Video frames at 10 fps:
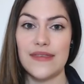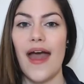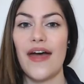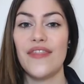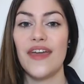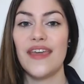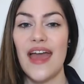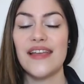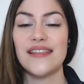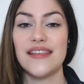and they're
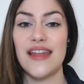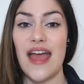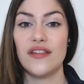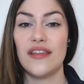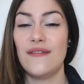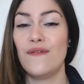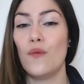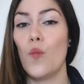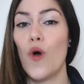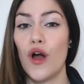yet to net
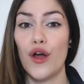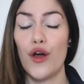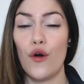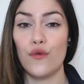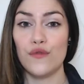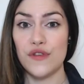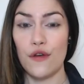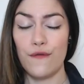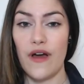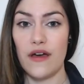even 1 goal
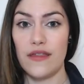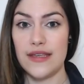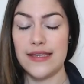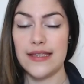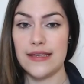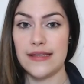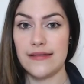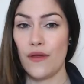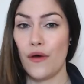so far this season.